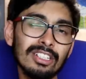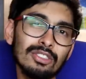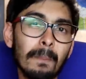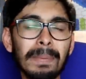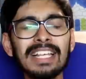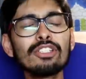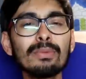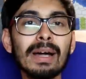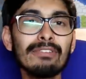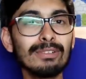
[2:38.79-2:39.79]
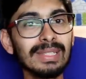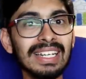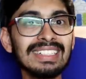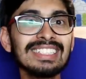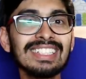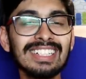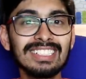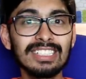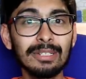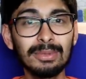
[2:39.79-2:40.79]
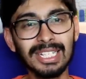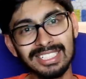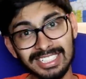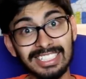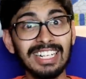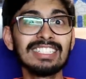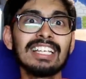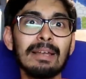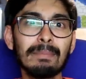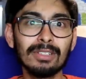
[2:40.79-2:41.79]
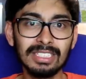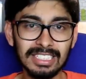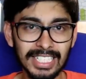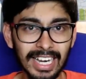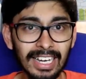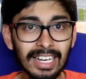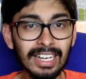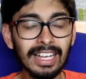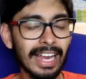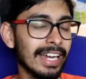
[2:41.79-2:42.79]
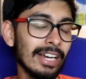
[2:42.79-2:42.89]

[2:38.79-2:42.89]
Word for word: So please do buy from the links in the description as it does help out this channel. And